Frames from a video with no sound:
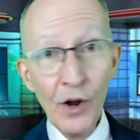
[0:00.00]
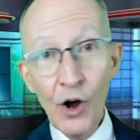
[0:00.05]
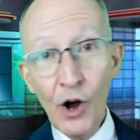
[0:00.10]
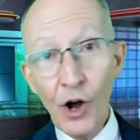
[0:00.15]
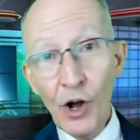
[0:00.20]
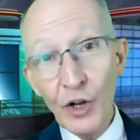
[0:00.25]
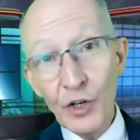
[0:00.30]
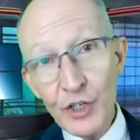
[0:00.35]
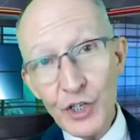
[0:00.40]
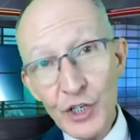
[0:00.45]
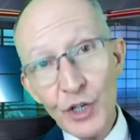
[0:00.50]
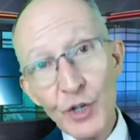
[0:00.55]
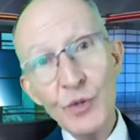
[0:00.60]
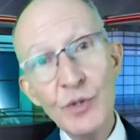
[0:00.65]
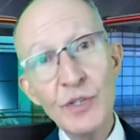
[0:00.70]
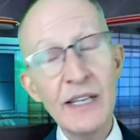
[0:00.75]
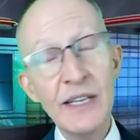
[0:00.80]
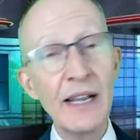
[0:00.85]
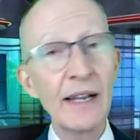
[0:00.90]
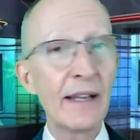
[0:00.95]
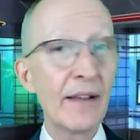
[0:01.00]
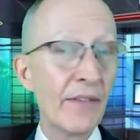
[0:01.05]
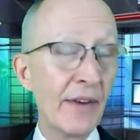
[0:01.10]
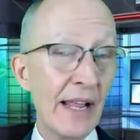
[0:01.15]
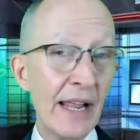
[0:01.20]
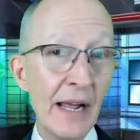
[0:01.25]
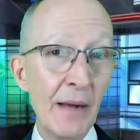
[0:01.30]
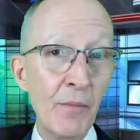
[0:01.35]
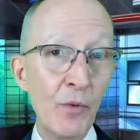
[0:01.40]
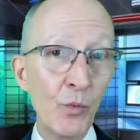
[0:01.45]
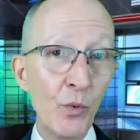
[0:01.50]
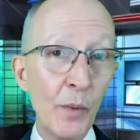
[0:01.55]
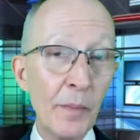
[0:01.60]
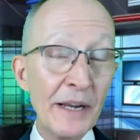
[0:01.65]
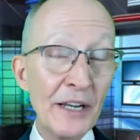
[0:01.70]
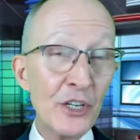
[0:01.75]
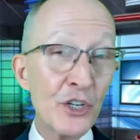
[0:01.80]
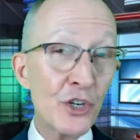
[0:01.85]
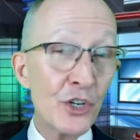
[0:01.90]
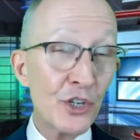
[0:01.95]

On Tuesday, 11 a.m., we'll be